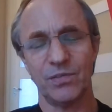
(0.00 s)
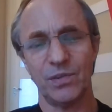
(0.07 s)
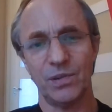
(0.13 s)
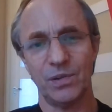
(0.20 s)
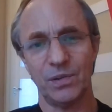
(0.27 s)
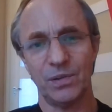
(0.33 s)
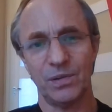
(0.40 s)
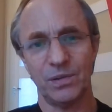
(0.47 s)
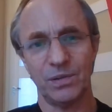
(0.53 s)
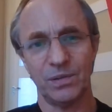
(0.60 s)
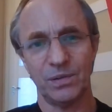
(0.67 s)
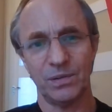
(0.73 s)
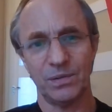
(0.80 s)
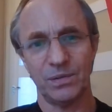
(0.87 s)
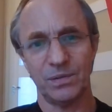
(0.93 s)

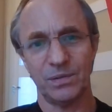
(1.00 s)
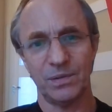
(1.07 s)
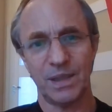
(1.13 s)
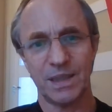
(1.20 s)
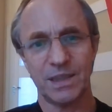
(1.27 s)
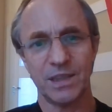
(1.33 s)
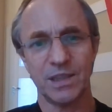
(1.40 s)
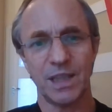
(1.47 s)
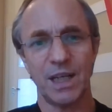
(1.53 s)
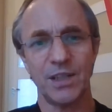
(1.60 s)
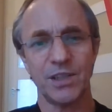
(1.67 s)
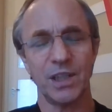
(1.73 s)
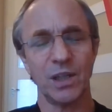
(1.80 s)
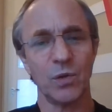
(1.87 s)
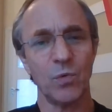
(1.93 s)
for
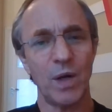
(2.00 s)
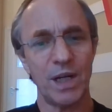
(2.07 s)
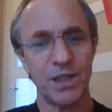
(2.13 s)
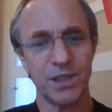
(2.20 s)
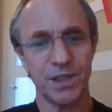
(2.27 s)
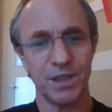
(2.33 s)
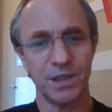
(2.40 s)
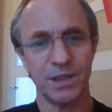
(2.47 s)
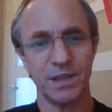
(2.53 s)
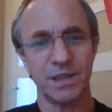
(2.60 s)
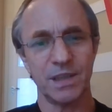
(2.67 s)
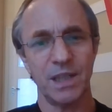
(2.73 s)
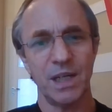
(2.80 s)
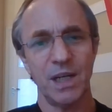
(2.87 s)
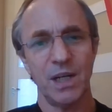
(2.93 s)
existential
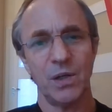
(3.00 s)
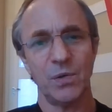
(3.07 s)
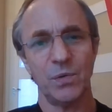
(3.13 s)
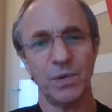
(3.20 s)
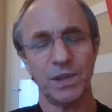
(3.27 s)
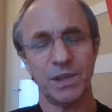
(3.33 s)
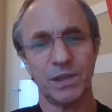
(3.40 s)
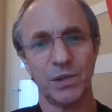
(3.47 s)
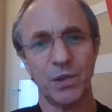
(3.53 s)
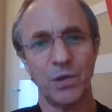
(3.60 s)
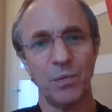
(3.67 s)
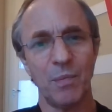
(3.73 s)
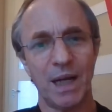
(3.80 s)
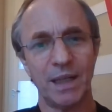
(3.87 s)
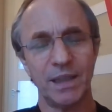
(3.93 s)
questions which
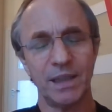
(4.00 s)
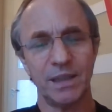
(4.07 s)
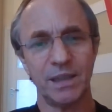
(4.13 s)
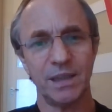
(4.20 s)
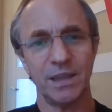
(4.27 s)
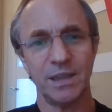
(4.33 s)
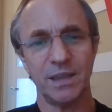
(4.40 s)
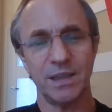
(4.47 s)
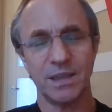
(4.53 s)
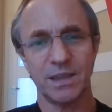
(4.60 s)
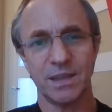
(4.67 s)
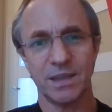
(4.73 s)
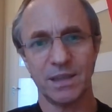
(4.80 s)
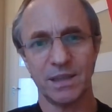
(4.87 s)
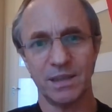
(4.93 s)
humanity
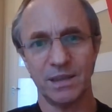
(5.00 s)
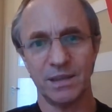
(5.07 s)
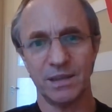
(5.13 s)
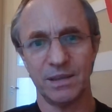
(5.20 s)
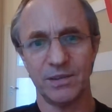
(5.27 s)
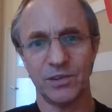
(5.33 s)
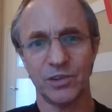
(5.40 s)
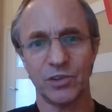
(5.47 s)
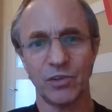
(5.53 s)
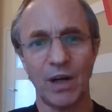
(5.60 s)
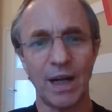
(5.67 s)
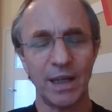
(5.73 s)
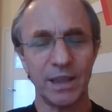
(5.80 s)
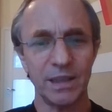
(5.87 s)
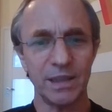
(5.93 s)
is
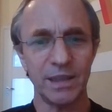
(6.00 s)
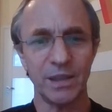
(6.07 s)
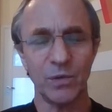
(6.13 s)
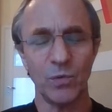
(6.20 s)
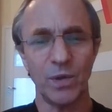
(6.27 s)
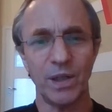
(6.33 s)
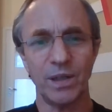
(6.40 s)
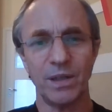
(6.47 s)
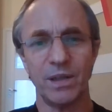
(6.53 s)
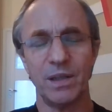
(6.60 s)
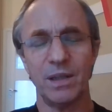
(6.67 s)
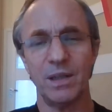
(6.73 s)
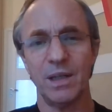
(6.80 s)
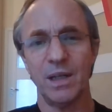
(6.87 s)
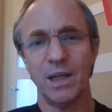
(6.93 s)
struggling with,
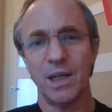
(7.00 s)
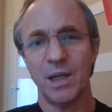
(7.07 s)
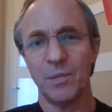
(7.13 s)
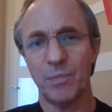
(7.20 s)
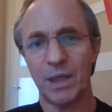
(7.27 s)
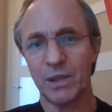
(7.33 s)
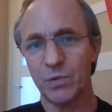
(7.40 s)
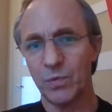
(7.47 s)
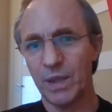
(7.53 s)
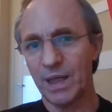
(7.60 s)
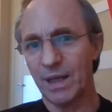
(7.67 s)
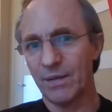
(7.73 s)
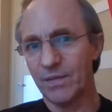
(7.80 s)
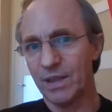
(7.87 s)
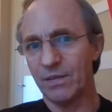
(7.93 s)
but we
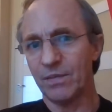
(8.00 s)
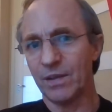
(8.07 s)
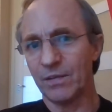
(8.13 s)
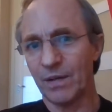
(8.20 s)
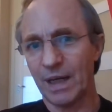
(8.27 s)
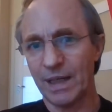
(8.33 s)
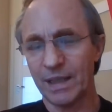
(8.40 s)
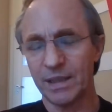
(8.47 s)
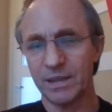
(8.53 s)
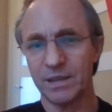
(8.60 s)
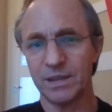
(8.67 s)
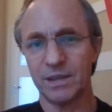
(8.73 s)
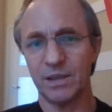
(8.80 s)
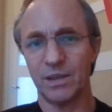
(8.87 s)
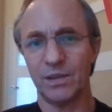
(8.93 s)
have the
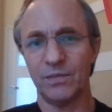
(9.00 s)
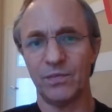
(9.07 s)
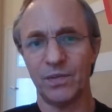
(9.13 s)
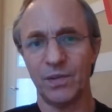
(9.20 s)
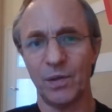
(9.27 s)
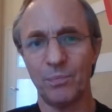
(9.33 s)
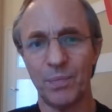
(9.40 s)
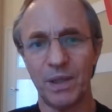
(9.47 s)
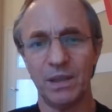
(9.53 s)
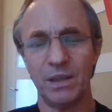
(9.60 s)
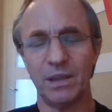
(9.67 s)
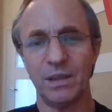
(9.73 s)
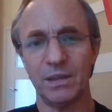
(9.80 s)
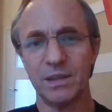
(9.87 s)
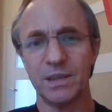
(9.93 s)
variety of
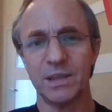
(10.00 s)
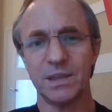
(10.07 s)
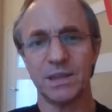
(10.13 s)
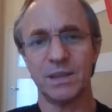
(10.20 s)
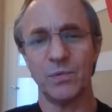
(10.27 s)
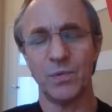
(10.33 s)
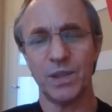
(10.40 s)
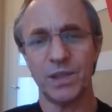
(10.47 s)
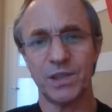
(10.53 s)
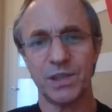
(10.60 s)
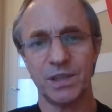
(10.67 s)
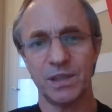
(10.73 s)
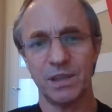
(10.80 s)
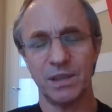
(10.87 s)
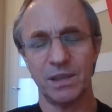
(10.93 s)
opinions
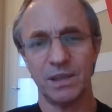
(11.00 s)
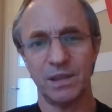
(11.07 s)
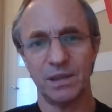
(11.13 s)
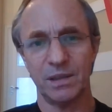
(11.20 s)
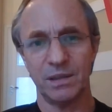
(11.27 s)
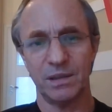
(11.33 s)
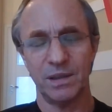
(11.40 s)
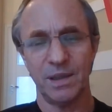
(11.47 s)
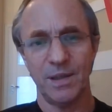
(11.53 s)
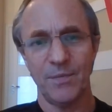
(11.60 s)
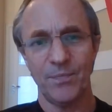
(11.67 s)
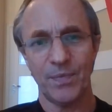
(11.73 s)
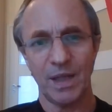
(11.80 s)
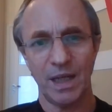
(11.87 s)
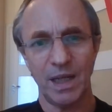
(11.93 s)
which,
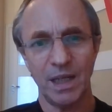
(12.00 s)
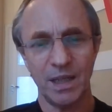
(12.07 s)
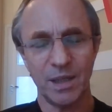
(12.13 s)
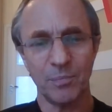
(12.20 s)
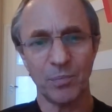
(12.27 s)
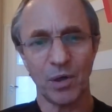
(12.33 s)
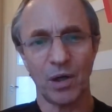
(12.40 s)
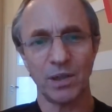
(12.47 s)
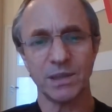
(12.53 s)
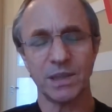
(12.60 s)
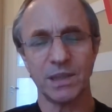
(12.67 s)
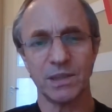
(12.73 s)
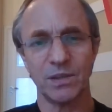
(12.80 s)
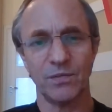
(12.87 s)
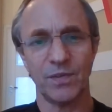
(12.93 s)
in the
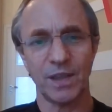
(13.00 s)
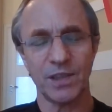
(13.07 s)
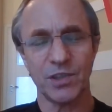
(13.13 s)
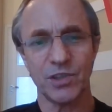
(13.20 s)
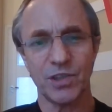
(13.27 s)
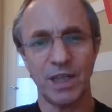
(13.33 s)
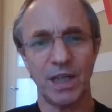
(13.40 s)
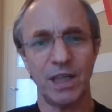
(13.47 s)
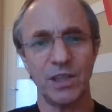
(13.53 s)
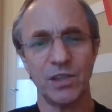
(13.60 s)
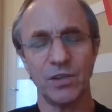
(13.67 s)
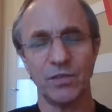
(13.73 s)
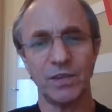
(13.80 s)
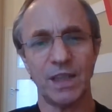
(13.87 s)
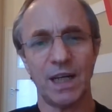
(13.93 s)
process of exchange
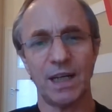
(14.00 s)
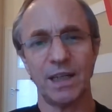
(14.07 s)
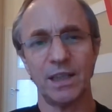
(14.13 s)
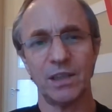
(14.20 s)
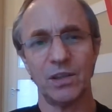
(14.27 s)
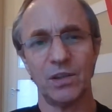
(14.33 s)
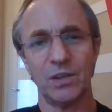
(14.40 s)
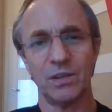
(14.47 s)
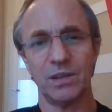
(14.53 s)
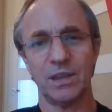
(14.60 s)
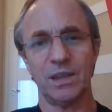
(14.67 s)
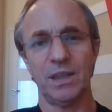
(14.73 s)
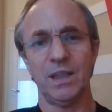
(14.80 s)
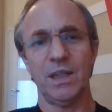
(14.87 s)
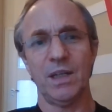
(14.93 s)
of dialogue,
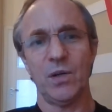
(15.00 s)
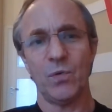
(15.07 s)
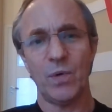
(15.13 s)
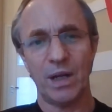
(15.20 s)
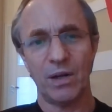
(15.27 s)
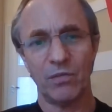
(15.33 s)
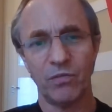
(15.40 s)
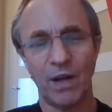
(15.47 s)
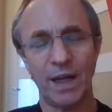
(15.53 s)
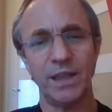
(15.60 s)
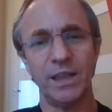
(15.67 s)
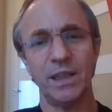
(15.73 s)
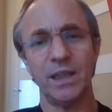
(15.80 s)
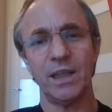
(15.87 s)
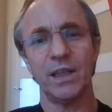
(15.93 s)
we are
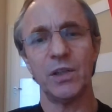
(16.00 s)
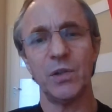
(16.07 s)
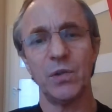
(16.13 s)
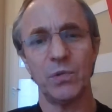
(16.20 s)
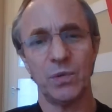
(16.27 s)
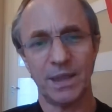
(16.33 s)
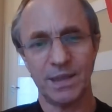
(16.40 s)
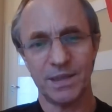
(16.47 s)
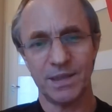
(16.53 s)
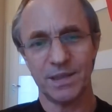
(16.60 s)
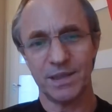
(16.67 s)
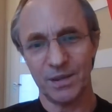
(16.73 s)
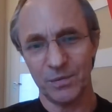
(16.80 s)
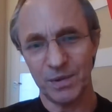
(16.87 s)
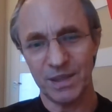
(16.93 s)
finding a new
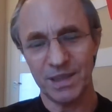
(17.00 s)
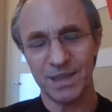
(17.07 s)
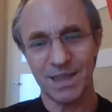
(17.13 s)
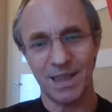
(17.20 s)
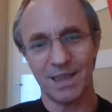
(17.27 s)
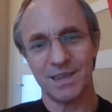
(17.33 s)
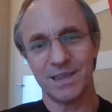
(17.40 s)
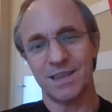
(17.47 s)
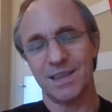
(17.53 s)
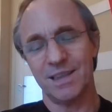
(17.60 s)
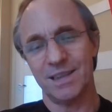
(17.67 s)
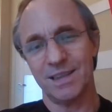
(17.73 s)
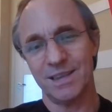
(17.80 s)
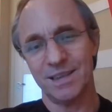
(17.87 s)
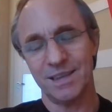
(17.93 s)
answer. We discussed
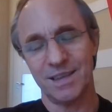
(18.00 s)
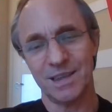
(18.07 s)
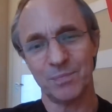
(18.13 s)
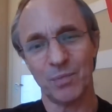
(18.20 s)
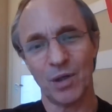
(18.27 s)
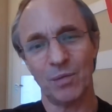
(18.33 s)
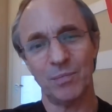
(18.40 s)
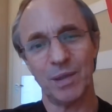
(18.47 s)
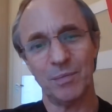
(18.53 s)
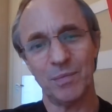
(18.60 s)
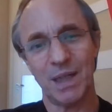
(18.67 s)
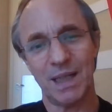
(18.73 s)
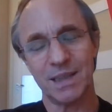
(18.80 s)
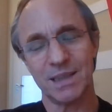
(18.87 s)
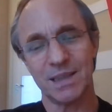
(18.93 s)
this problem
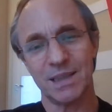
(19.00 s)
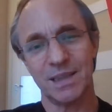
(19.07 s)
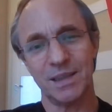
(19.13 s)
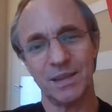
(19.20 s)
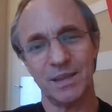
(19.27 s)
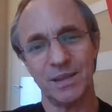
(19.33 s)
last